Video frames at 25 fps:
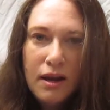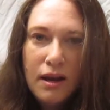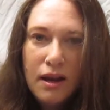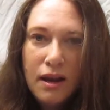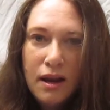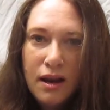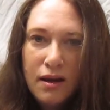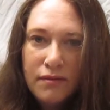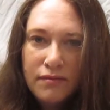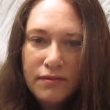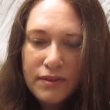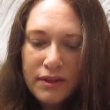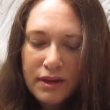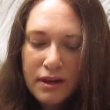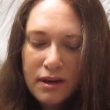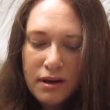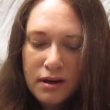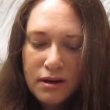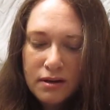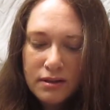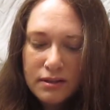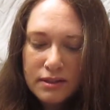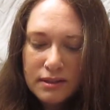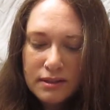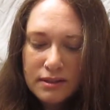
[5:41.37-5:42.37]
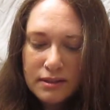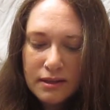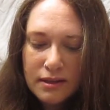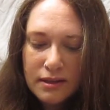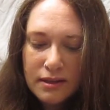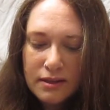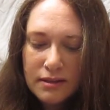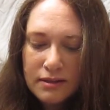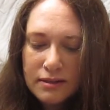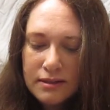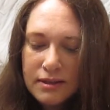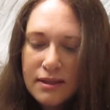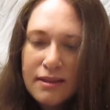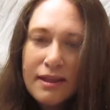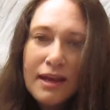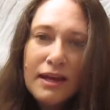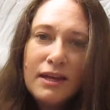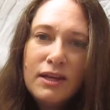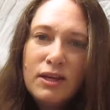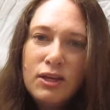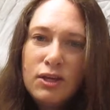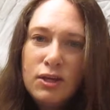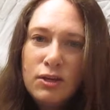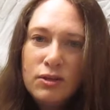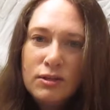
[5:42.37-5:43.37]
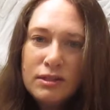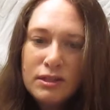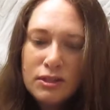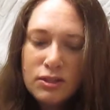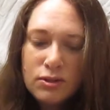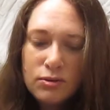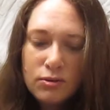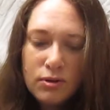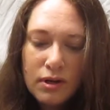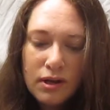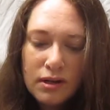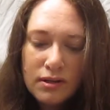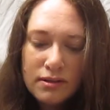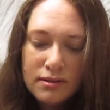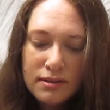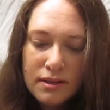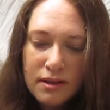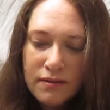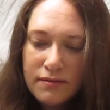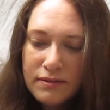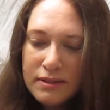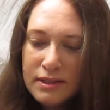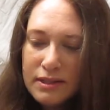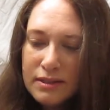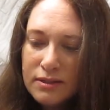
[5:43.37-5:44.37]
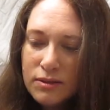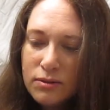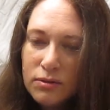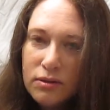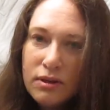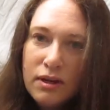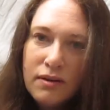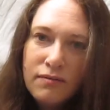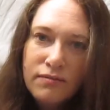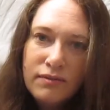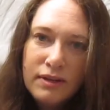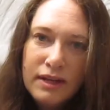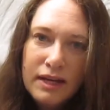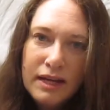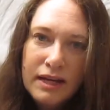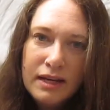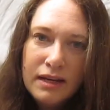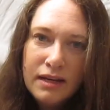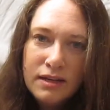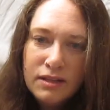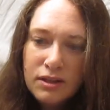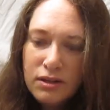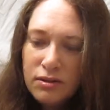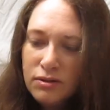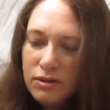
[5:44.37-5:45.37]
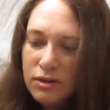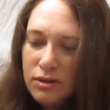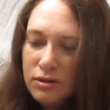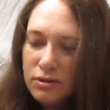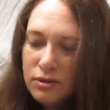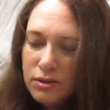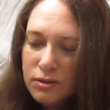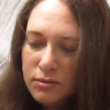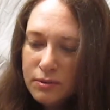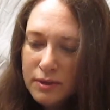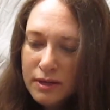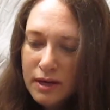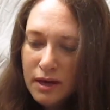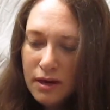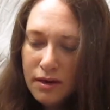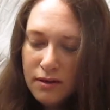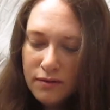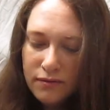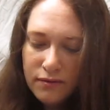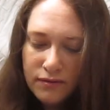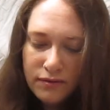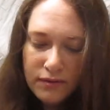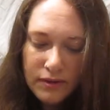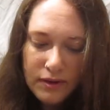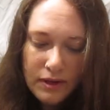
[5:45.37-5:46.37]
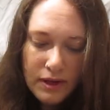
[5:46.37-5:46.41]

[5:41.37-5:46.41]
Love the card designs. Thank you, Digital Colour Services. You're lovely, and I don't use you enough